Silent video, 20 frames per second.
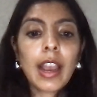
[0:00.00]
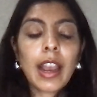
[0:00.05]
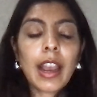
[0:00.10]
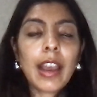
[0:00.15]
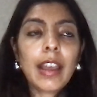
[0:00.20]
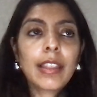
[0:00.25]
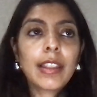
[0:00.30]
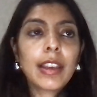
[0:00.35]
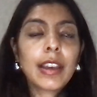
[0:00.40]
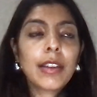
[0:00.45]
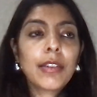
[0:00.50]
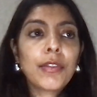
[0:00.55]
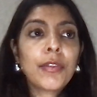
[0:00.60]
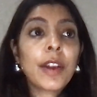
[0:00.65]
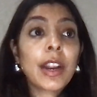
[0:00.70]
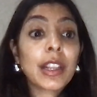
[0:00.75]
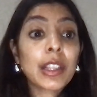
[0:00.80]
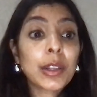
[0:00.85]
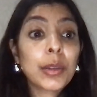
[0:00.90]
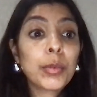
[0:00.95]
And then
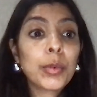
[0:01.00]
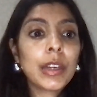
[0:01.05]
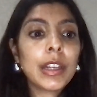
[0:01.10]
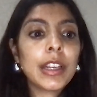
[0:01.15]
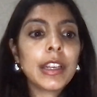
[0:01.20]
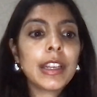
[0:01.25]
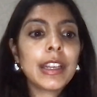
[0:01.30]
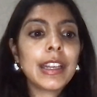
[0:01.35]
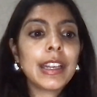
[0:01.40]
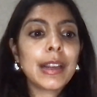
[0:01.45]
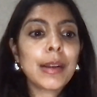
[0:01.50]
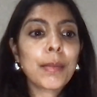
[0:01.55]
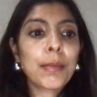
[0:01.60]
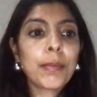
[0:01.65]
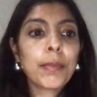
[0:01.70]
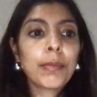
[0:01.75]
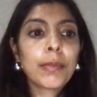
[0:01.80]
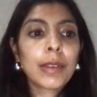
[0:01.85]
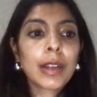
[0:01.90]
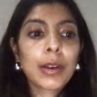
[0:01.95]
finally,
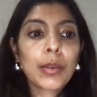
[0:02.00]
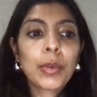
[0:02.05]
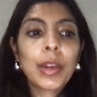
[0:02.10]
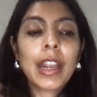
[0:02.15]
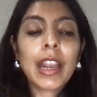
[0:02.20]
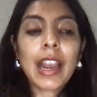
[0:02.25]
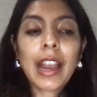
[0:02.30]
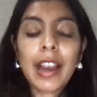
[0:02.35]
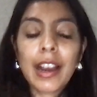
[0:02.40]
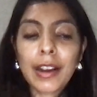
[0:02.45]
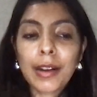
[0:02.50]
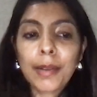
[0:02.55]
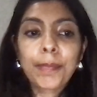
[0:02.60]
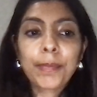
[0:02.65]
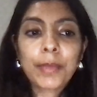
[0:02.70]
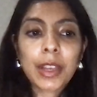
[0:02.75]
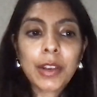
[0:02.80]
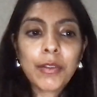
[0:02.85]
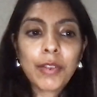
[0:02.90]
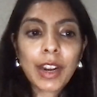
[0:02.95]
we
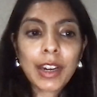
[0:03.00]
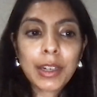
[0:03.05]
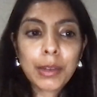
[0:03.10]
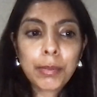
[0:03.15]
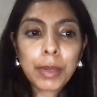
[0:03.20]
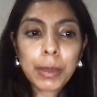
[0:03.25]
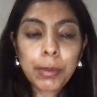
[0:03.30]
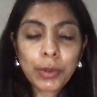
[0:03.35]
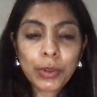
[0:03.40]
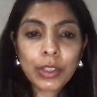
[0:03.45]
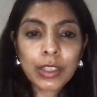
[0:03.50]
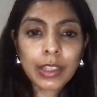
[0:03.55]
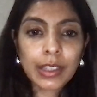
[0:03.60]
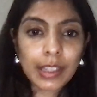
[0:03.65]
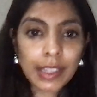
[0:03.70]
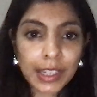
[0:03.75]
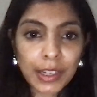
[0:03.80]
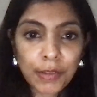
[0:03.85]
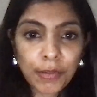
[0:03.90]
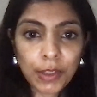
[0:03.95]
invited people to
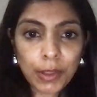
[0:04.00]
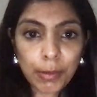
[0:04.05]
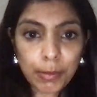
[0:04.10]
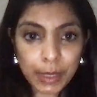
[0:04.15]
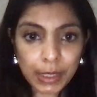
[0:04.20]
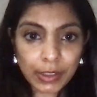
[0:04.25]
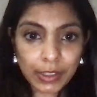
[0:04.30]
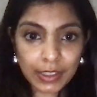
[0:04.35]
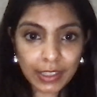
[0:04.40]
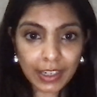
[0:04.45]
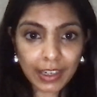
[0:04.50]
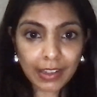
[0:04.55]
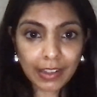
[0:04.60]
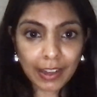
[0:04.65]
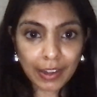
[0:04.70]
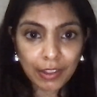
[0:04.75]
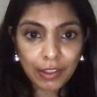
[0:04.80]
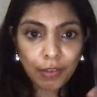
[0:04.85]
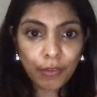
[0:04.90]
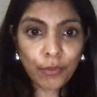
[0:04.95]
leave the building,
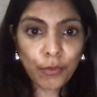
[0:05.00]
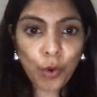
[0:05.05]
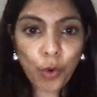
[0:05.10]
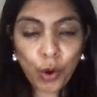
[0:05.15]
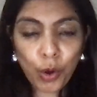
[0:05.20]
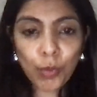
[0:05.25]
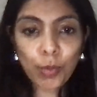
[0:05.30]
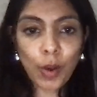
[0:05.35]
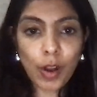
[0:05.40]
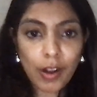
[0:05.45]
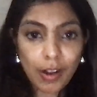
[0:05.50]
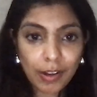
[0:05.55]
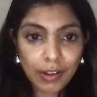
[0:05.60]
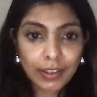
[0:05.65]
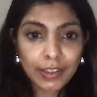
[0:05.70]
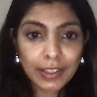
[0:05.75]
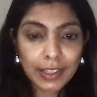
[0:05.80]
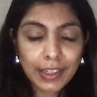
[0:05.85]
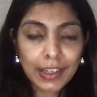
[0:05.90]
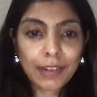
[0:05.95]
like the four
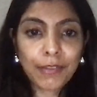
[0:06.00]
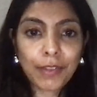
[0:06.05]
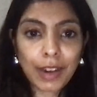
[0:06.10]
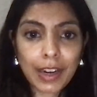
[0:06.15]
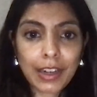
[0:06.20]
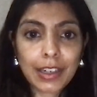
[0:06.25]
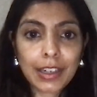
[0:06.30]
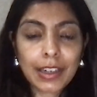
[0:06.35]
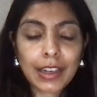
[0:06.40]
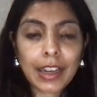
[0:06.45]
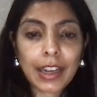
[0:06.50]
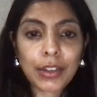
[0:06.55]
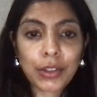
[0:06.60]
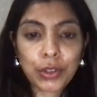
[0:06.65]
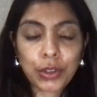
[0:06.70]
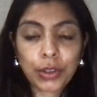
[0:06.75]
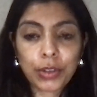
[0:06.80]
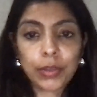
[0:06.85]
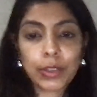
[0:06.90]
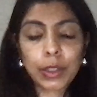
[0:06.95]
walls, and invited
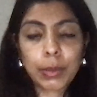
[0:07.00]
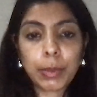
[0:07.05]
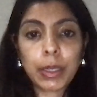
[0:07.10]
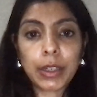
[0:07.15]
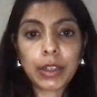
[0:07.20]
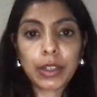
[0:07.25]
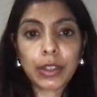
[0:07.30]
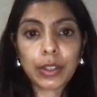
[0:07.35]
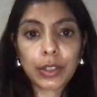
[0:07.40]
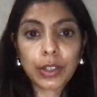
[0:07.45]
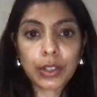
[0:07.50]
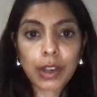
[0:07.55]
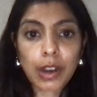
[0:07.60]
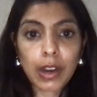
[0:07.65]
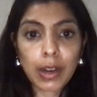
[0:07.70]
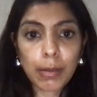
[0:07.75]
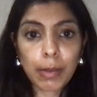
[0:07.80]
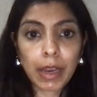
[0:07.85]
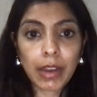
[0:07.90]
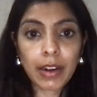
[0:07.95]
external speakers to
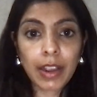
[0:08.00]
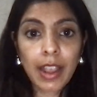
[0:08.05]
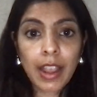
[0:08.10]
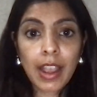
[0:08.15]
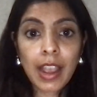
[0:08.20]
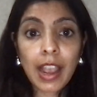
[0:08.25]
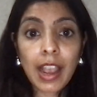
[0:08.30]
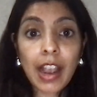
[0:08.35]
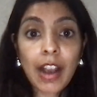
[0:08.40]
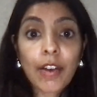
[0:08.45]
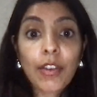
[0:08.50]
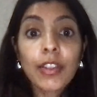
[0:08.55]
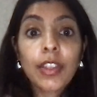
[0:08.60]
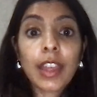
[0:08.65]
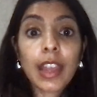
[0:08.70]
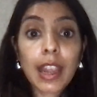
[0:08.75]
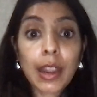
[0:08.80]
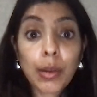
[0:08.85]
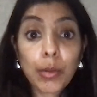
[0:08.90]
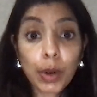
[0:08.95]
talk about how
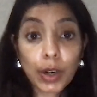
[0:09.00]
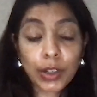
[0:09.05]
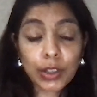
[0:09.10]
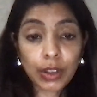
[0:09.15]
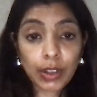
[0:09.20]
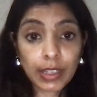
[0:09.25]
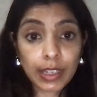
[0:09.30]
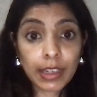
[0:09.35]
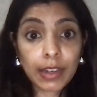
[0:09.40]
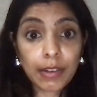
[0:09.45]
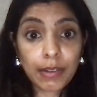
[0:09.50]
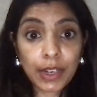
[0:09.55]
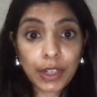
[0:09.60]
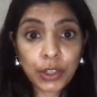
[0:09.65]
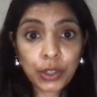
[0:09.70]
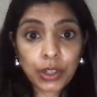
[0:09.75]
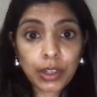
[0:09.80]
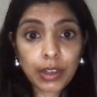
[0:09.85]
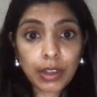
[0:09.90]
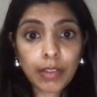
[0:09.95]
they worked on
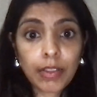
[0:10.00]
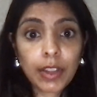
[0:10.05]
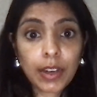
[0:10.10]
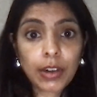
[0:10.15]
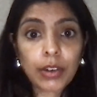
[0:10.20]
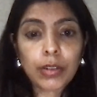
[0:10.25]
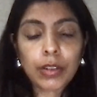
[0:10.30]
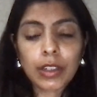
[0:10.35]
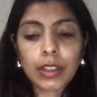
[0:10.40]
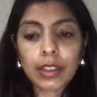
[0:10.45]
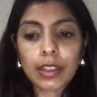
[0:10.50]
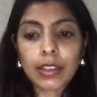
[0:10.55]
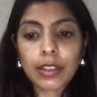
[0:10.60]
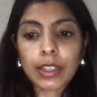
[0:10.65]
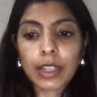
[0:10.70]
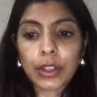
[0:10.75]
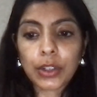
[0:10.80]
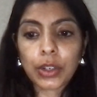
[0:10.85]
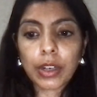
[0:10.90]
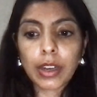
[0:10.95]
innovation in their
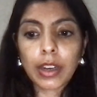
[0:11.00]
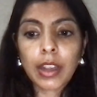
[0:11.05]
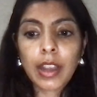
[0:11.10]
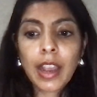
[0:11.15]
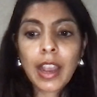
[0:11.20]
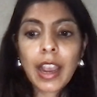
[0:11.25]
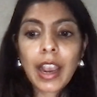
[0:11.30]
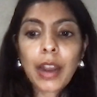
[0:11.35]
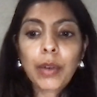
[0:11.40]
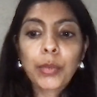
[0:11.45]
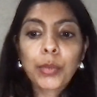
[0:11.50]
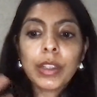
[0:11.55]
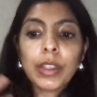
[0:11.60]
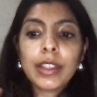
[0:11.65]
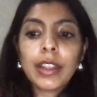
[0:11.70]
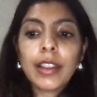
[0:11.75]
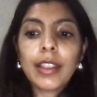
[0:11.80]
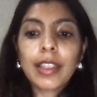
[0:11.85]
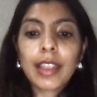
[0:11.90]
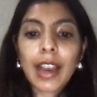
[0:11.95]
organization. And
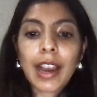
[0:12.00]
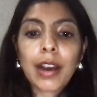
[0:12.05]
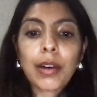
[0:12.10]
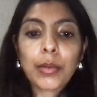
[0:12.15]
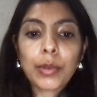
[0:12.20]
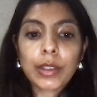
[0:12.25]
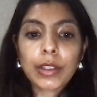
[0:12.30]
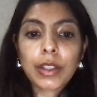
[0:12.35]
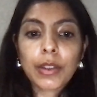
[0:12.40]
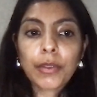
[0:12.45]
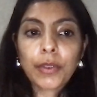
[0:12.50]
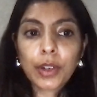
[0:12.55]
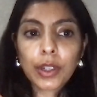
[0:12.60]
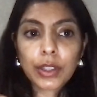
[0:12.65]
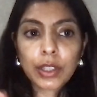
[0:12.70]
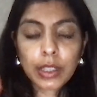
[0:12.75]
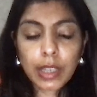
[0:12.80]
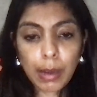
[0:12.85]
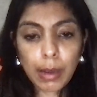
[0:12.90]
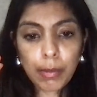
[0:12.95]
really, that was the
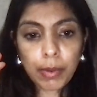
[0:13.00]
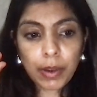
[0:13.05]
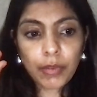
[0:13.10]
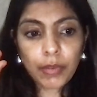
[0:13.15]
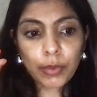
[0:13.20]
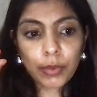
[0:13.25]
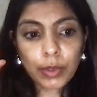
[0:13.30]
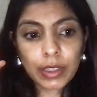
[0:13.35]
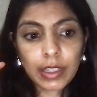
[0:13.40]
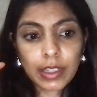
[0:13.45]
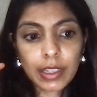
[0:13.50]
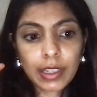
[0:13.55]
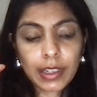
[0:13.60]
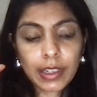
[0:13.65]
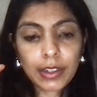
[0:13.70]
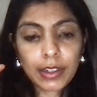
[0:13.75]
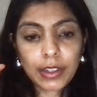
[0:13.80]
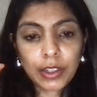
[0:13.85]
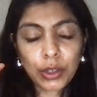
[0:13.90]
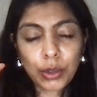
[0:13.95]
first step of
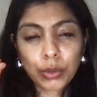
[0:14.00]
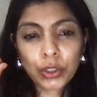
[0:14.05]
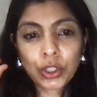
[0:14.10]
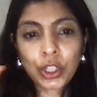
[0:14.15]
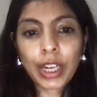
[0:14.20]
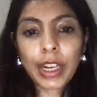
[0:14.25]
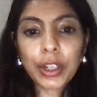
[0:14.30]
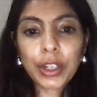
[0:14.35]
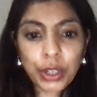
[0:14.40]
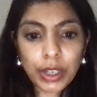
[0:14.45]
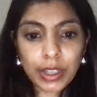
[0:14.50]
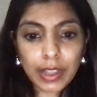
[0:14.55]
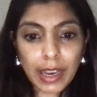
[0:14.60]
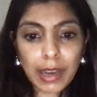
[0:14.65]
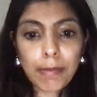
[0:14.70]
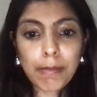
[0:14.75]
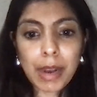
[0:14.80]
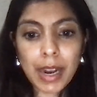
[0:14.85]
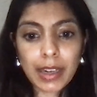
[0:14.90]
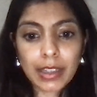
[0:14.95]
really, changing
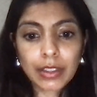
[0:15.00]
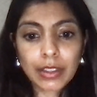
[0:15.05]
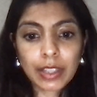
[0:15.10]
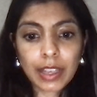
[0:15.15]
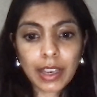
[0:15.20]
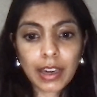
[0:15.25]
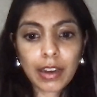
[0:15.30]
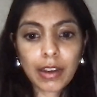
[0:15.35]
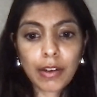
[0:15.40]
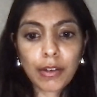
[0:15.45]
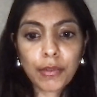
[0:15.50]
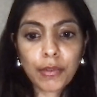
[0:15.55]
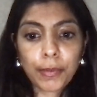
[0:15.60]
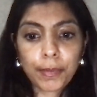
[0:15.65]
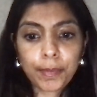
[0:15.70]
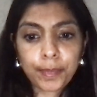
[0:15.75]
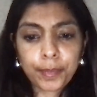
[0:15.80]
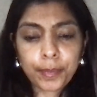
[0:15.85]
that mindset of,